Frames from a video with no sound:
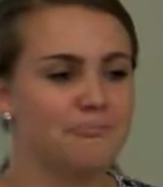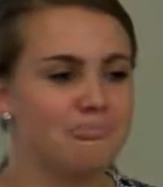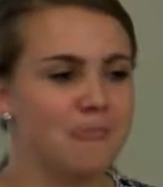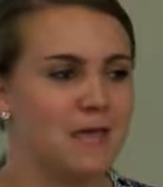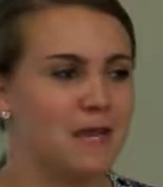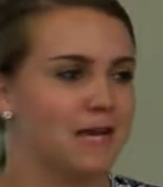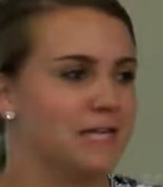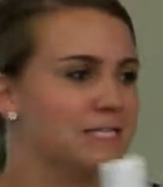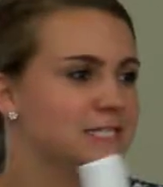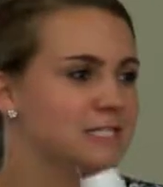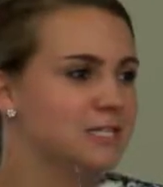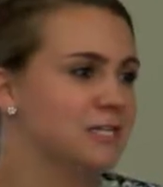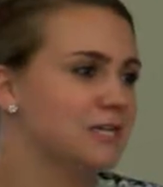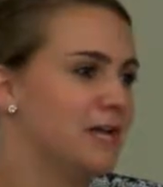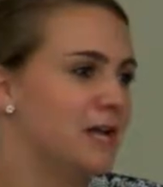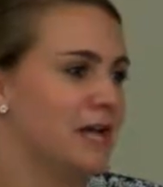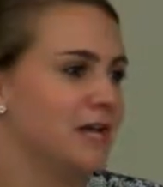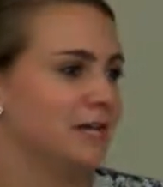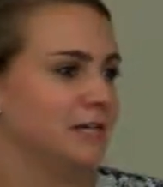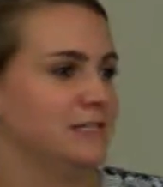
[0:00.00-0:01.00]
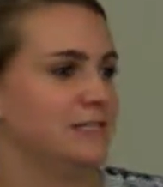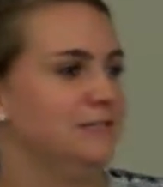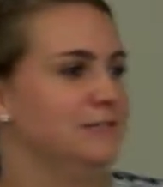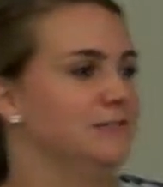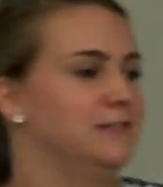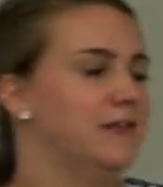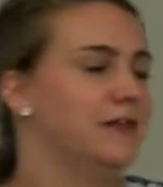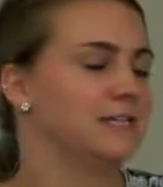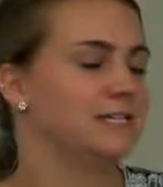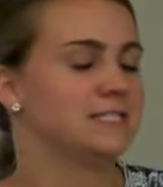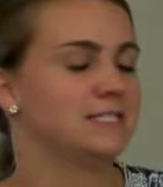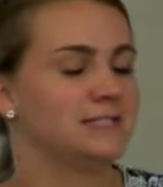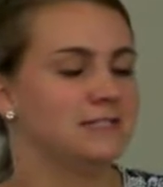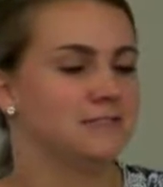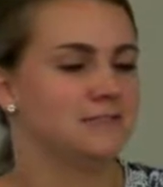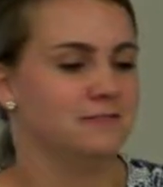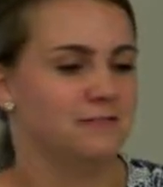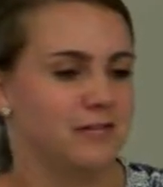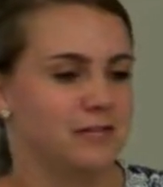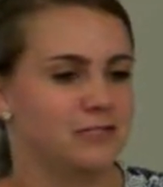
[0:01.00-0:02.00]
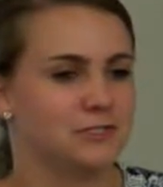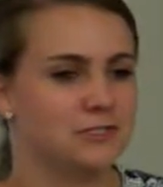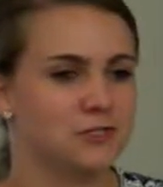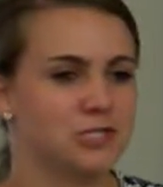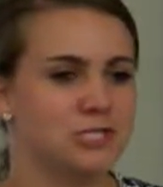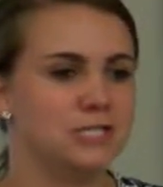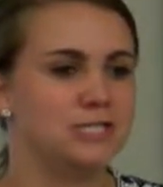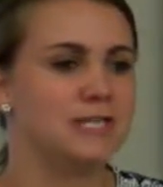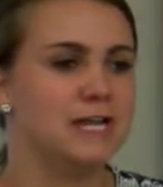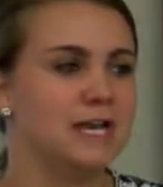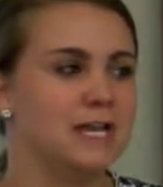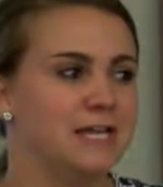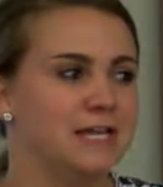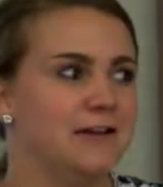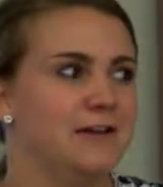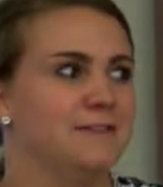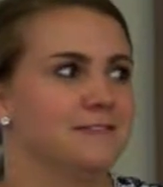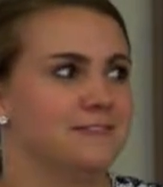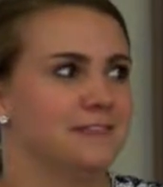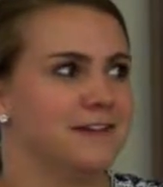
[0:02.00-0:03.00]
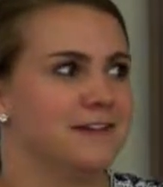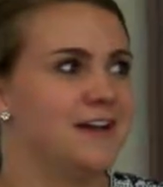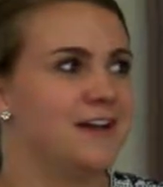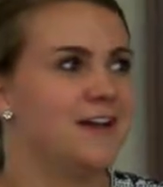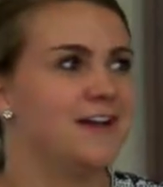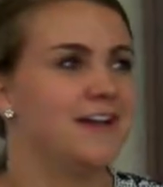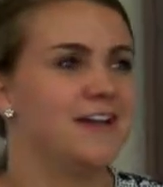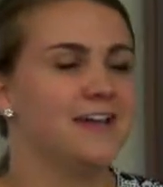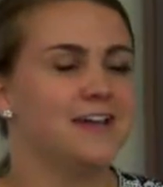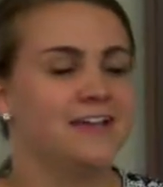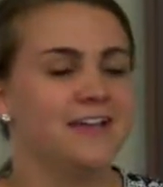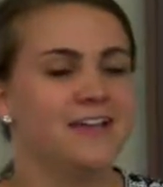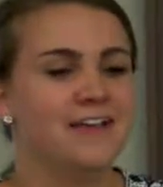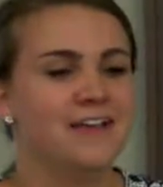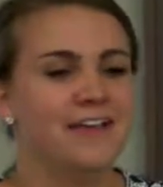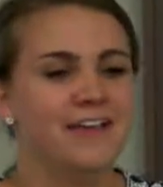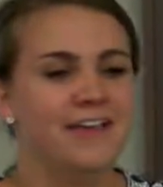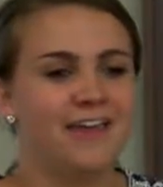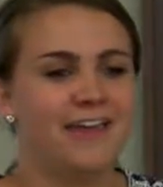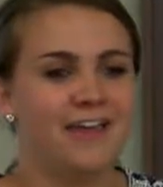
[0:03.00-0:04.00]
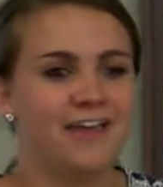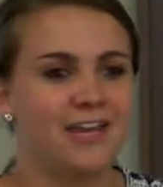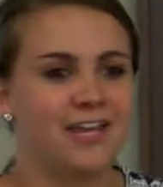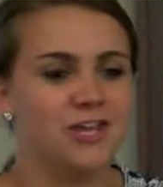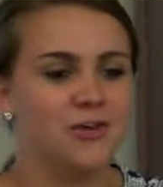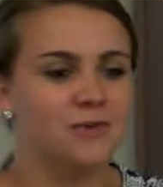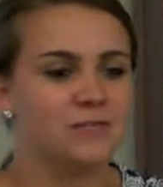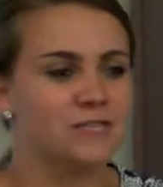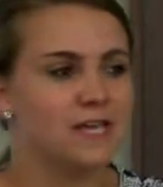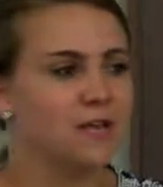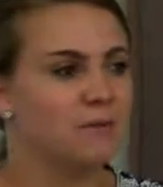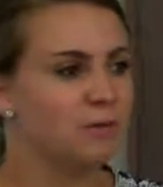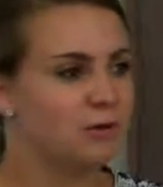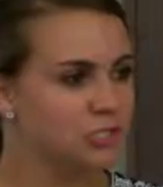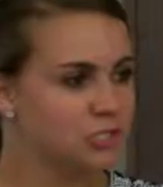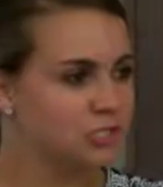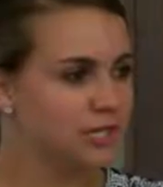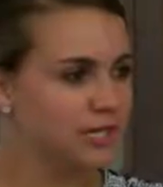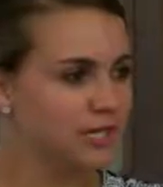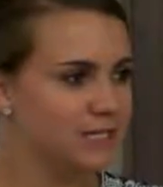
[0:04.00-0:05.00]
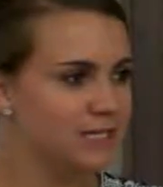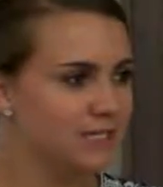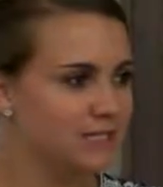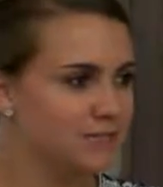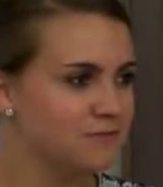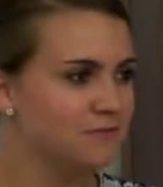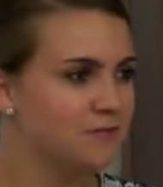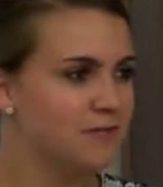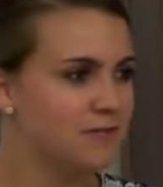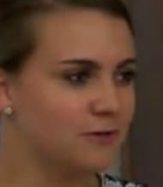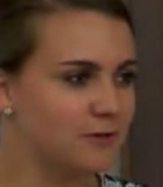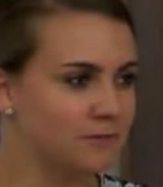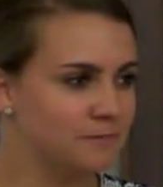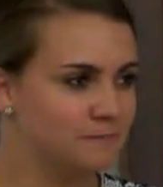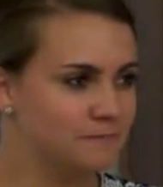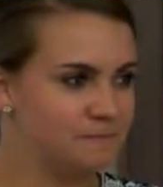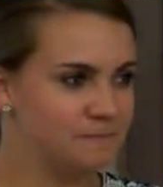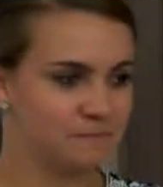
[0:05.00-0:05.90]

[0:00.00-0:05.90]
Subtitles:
And I stood next to like Surgeon Denny, and I was like, "Hi." And he was like, "Put your hands in the field."